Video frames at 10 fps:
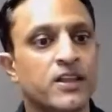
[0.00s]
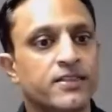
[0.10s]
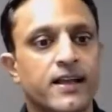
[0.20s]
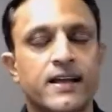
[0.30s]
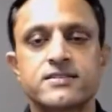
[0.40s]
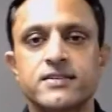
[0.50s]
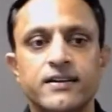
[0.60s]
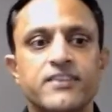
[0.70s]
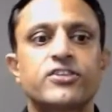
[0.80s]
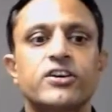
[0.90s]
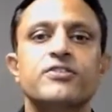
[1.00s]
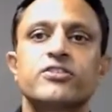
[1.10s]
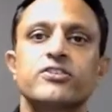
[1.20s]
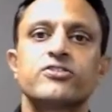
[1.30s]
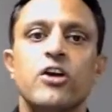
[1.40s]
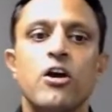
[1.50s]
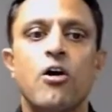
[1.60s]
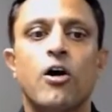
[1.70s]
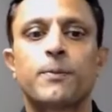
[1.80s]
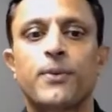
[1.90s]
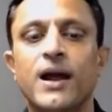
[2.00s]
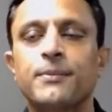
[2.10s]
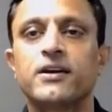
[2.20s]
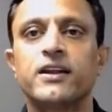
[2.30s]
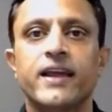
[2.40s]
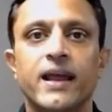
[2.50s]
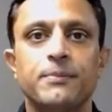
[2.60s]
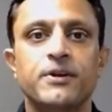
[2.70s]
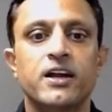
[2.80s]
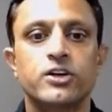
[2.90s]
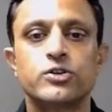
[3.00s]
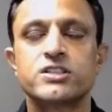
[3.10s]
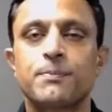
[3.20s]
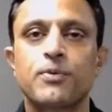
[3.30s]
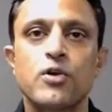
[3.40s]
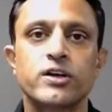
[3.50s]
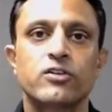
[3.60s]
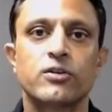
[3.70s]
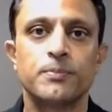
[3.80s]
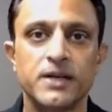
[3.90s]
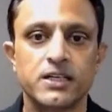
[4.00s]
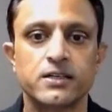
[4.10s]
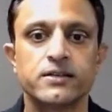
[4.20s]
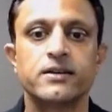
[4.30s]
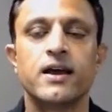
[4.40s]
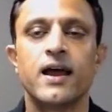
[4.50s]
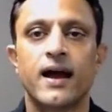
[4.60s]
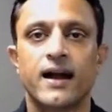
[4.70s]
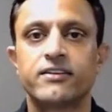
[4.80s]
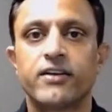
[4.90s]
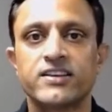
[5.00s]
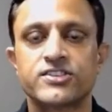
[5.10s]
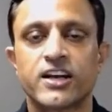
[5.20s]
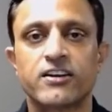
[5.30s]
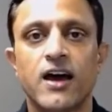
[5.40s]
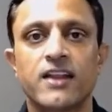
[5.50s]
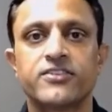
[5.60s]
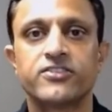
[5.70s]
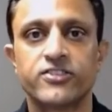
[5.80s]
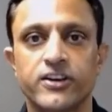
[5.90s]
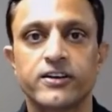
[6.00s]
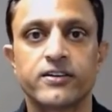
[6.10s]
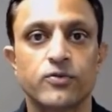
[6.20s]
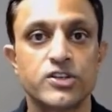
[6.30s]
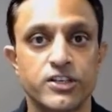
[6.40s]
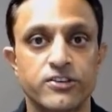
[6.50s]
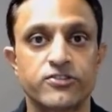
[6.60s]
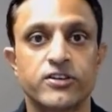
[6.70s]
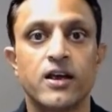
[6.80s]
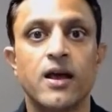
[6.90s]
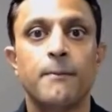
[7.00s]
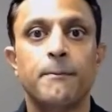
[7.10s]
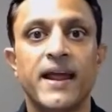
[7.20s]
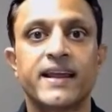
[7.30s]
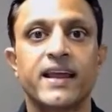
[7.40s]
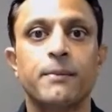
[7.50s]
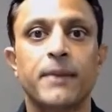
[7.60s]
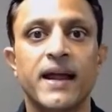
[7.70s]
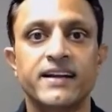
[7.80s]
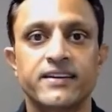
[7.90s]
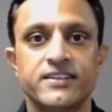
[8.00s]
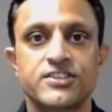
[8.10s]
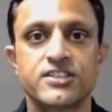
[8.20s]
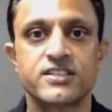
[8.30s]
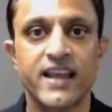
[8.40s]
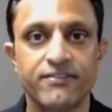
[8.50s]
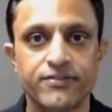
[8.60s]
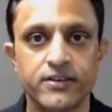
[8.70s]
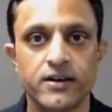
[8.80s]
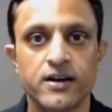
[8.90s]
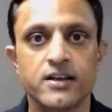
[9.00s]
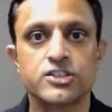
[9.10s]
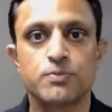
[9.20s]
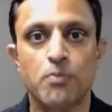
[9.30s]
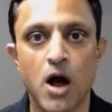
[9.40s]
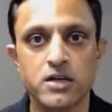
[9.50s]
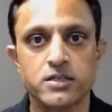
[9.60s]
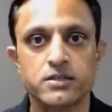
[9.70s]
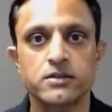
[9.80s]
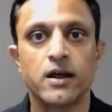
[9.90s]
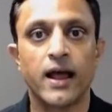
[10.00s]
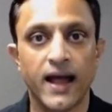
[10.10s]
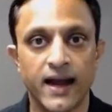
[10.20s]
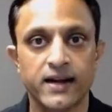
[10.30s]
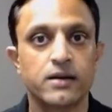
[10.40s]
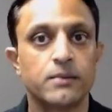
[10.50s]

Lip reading: The consulting services are primarily aimed to support our mission at Grace Technologies here, which is making maintenance safer, smarter, and